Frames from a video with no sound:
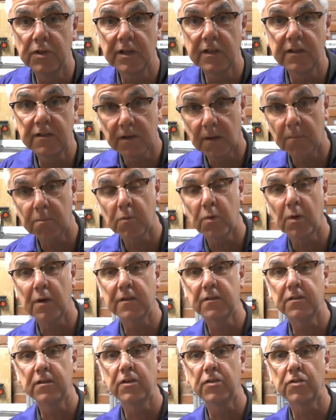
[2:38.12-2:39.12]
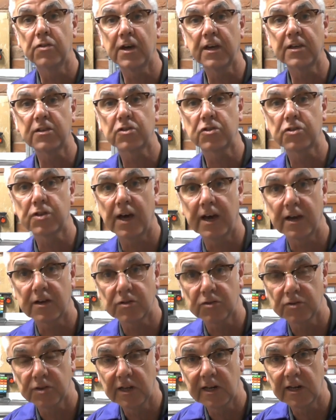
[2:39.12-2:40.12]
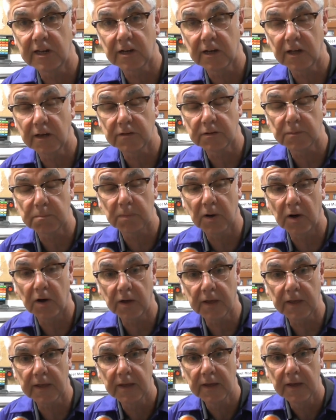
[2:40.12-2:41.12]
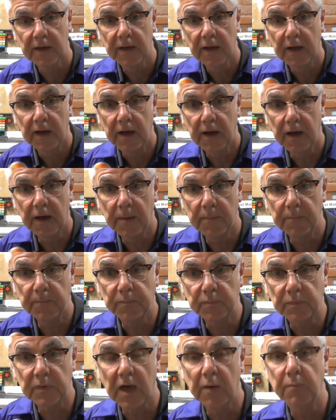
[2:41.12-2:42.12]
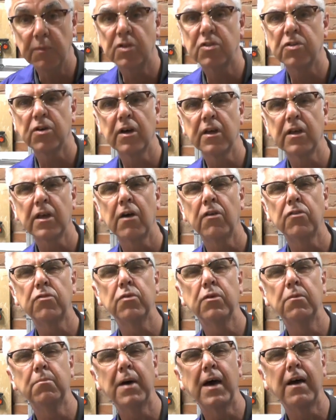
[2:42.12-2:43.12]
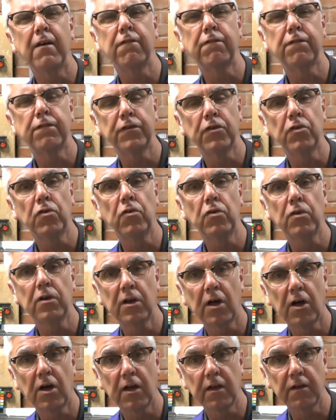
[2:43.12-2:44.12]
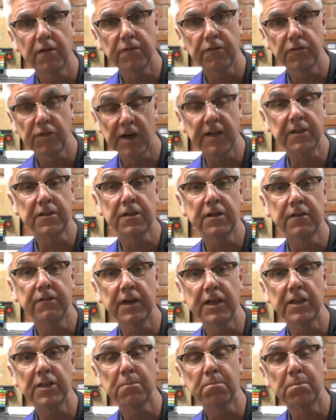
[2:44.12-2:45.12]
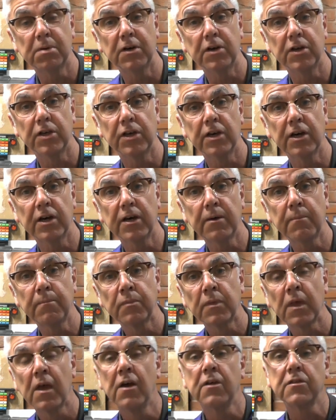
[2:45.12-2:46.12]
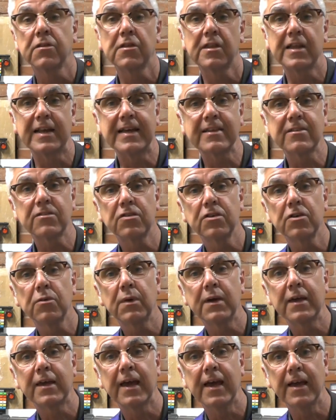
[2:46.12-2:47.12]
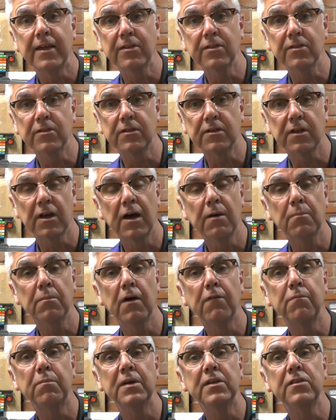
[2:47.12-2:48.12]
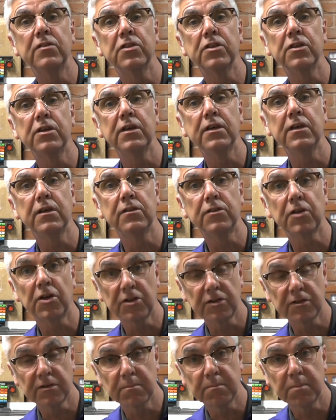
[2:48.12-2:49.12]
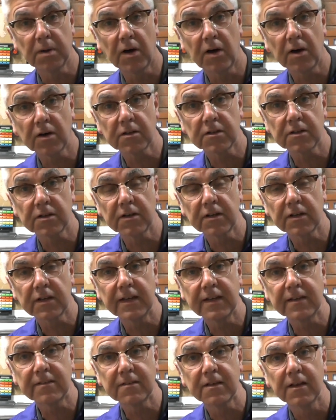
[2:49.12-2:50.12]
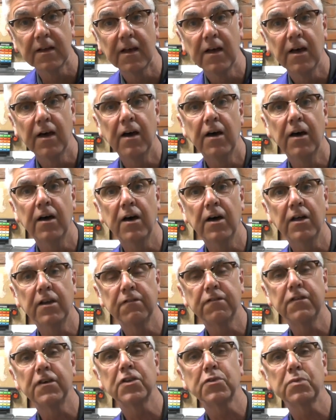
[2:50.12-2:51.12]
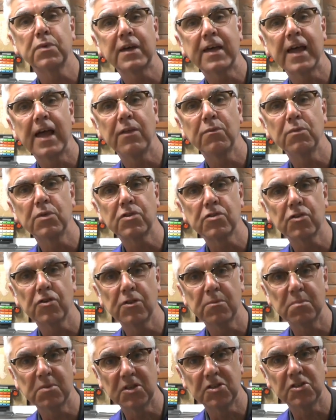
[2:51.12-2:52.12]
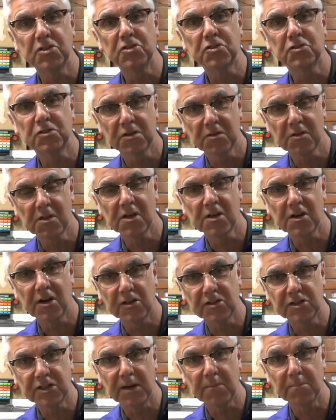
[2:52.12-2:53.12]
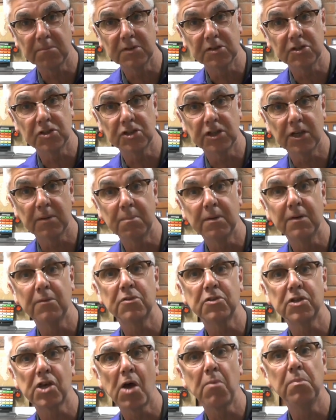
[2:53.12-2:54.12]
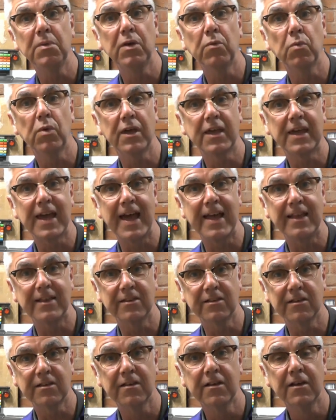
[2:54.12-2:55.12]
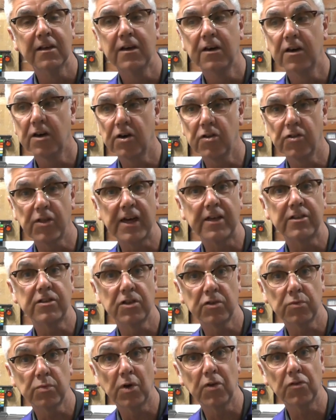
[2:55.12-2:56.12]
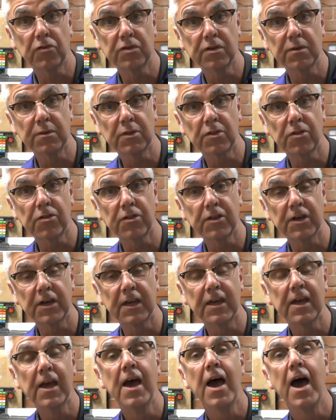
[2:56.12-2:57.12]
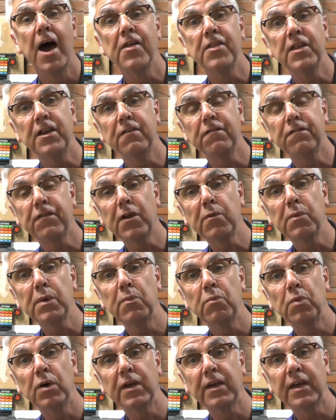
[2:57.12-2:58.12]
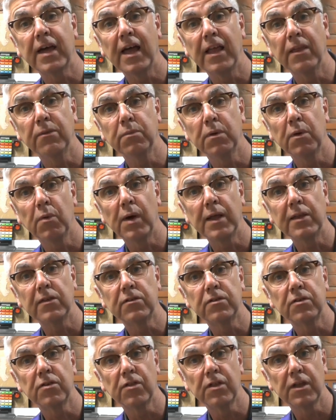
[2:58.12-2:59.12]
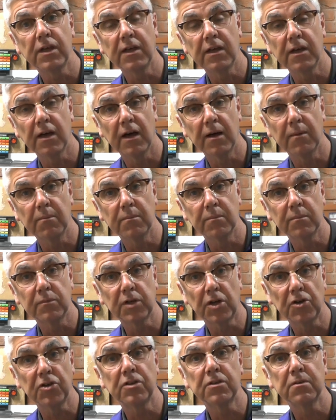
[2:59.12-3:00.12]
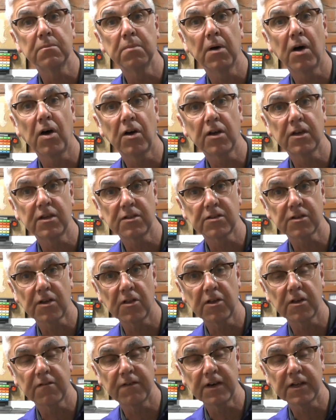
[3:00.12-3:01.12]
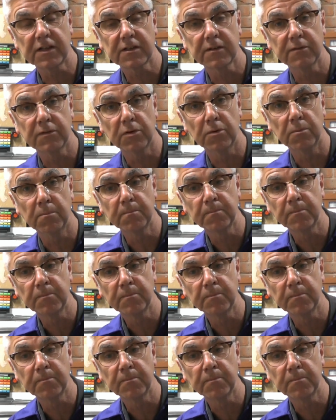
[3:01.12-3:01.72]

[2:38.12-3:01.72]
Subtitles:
really top quality race tracks really close by, and we try and go to about 4 live racing events per year. So the last 2 weekends I've been to the Donington Park circuit, and the first weekend we saw the British Touring Car Championship. It was the opening weekend, races 1, 2 and 3. And then the following weekend we went to the Donington Park Historic Festival.